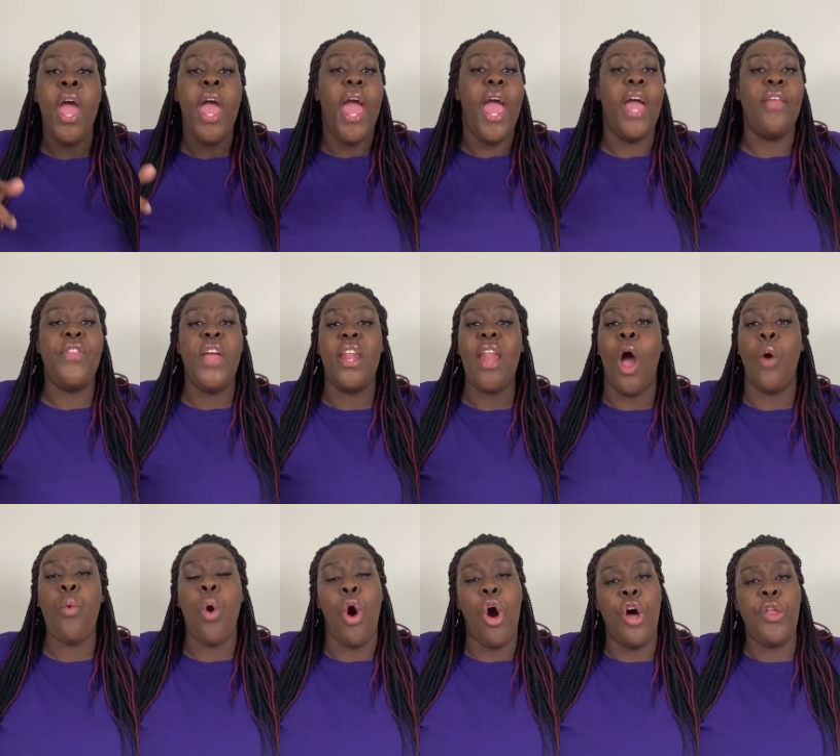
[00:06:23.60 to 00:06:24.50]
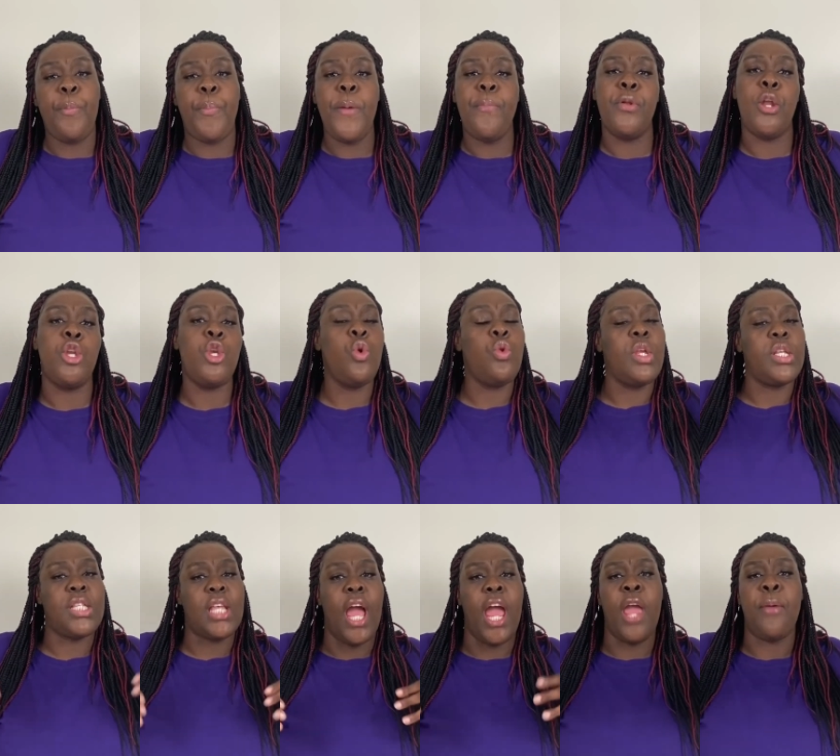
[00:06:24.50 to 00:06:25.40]
And then I want other people to do the
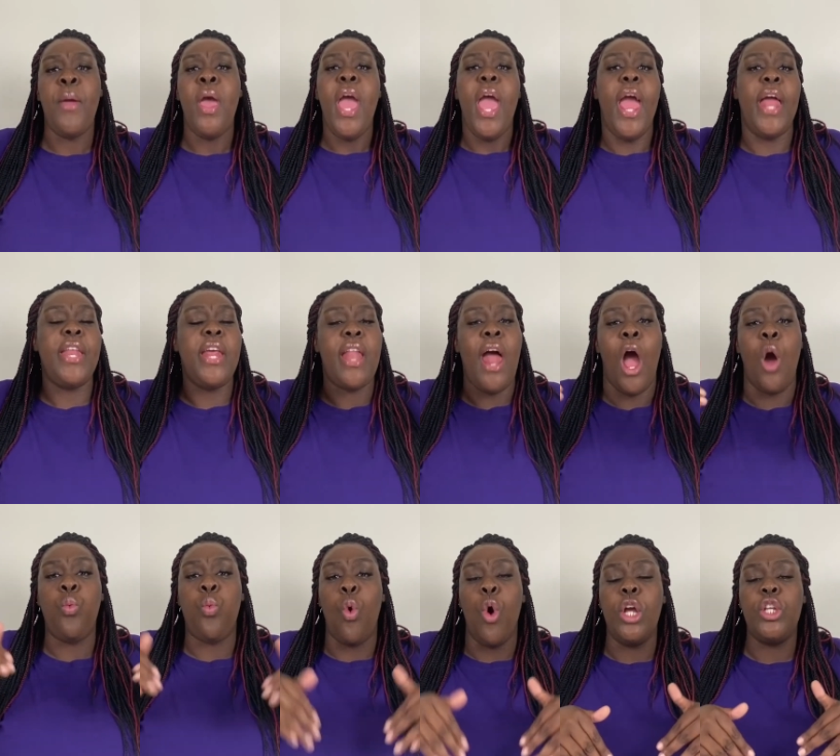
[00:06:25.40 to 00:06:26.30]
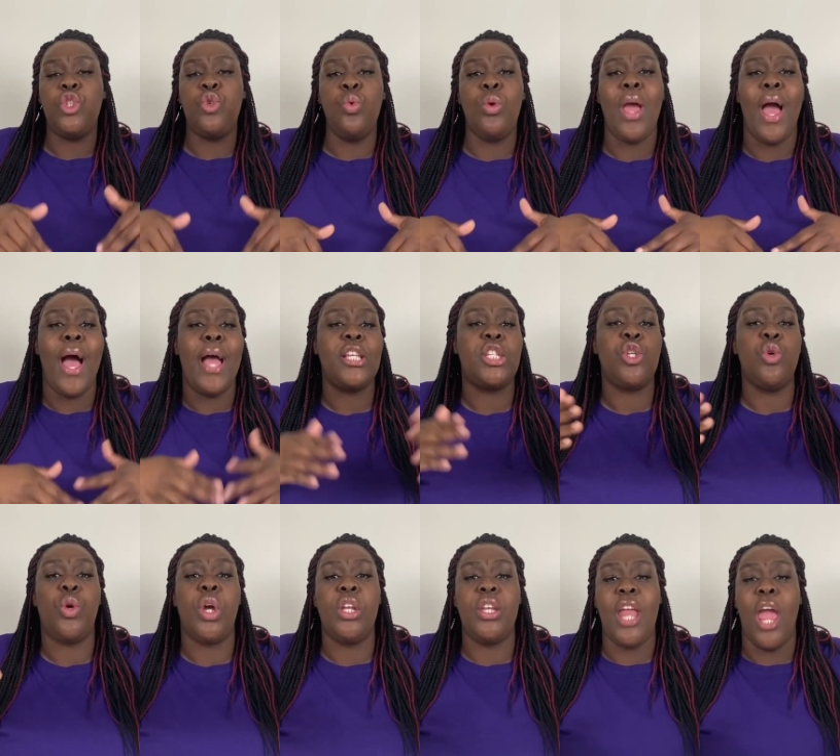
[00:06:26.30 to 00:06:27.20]
same. And then I want you guys to
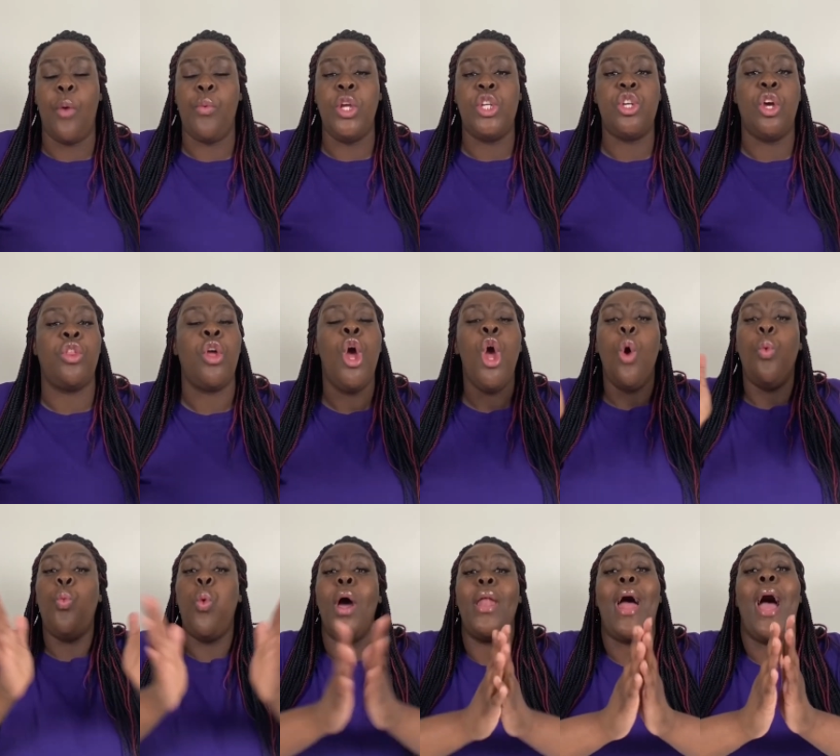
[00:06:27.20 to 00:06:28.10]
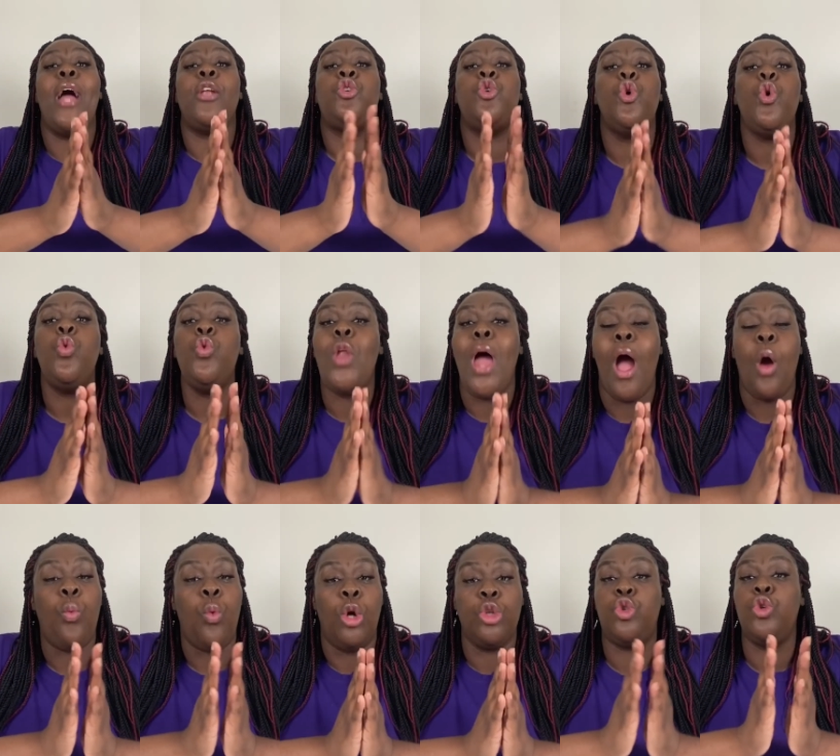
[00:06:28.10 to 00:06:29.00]
connect with each other. What I do
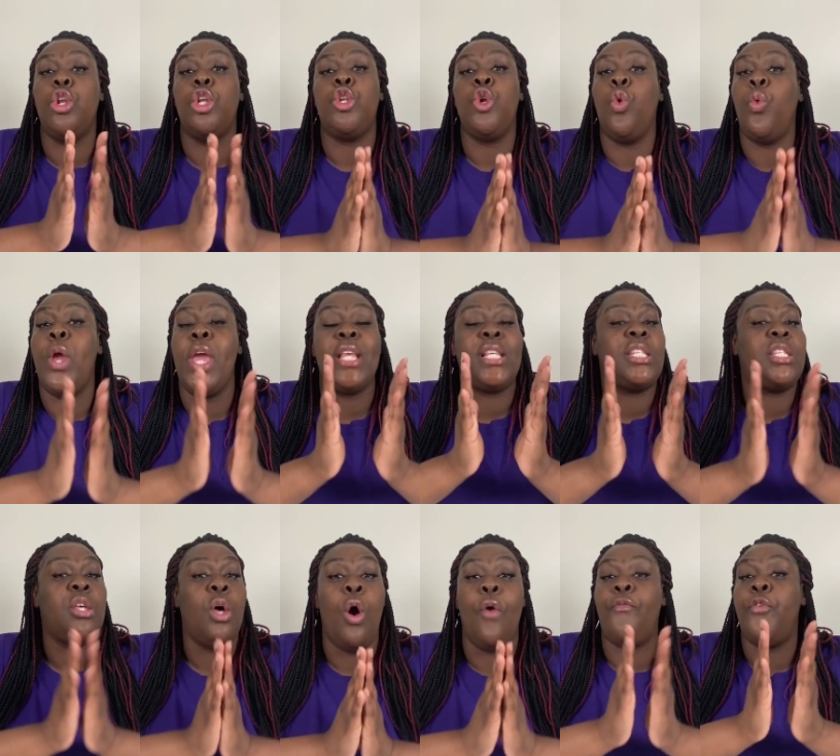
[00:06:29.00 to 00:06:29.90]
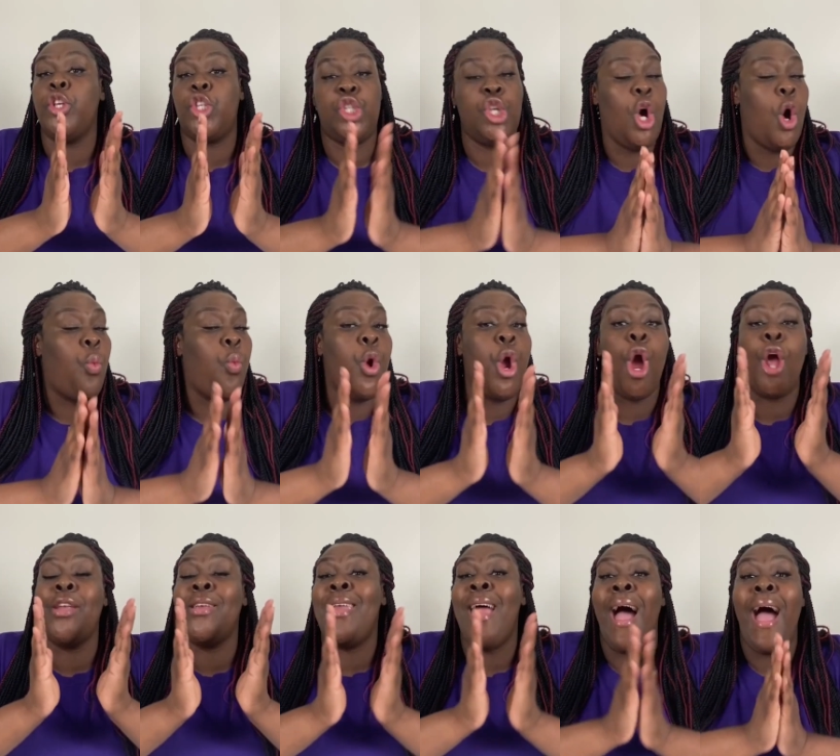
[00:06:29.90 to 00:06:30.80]
not want you to do is sub for sub.
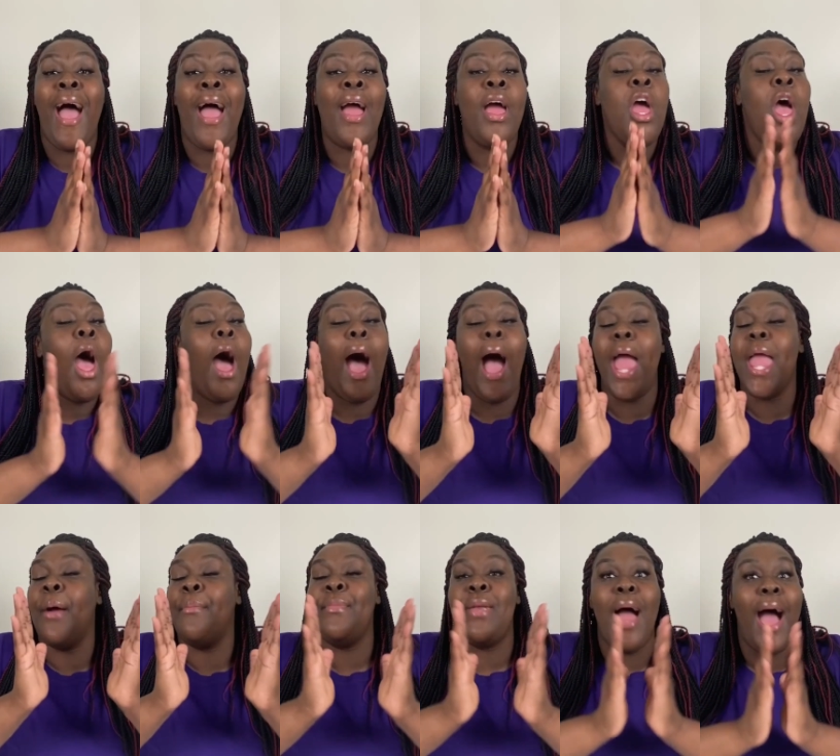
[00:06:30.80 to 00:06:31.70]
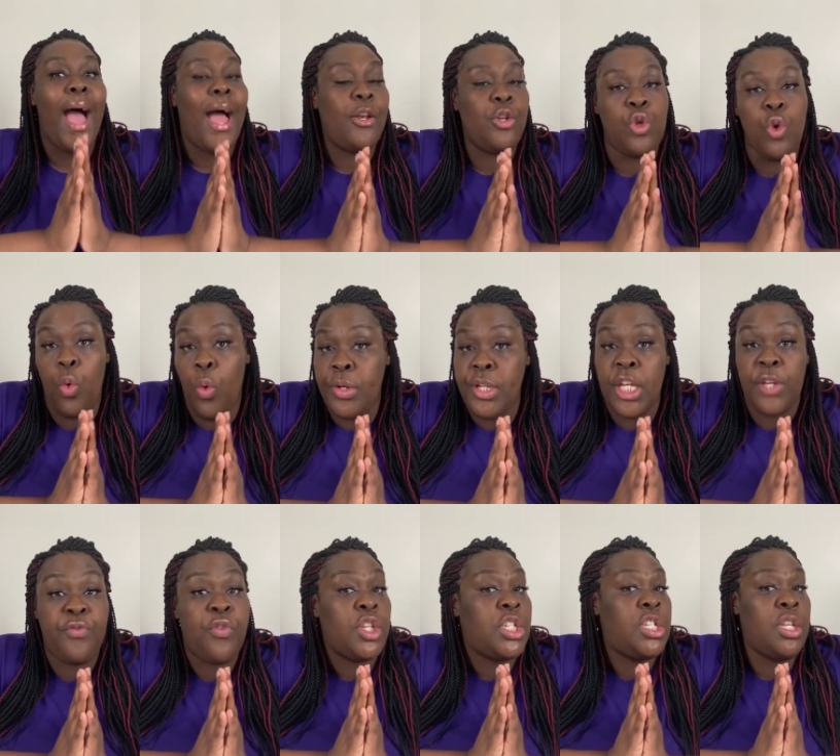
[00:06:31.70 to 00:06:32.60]
I am not doing this
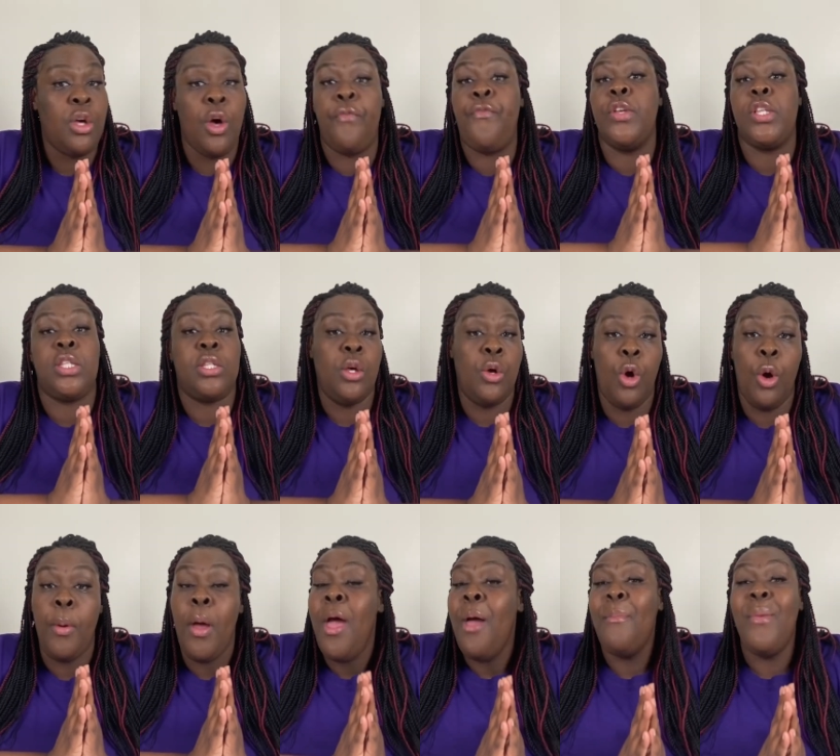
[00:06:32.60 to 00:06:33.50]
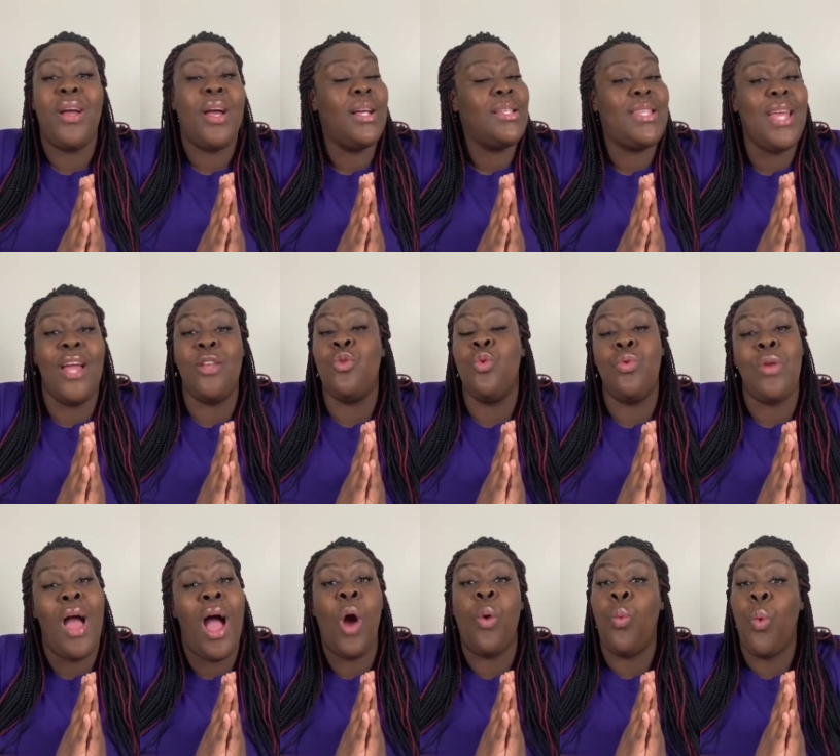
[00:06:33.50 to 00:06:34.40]
for sub because that do
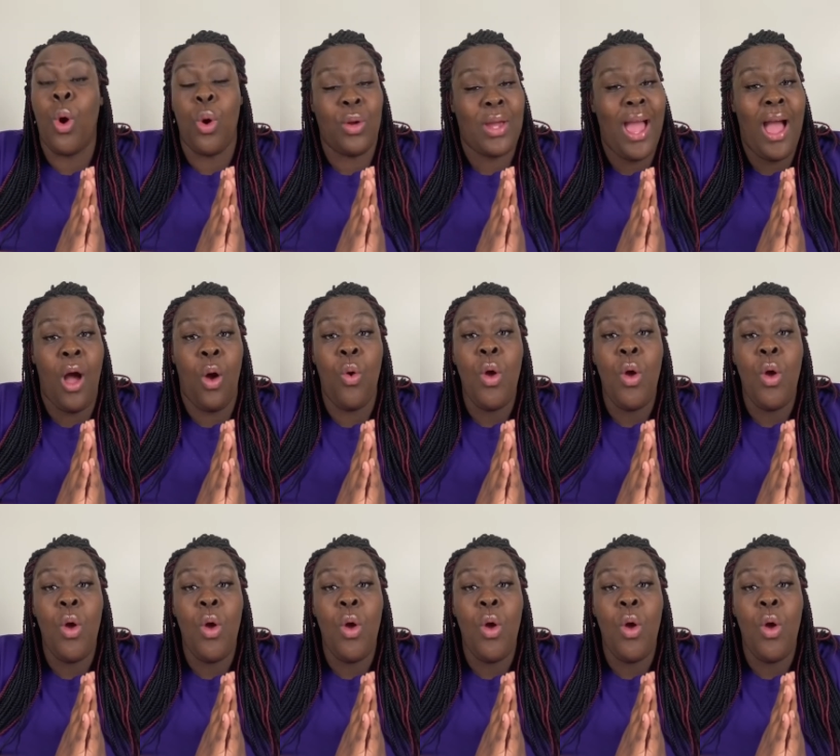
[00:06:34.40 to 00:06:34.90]
not work out.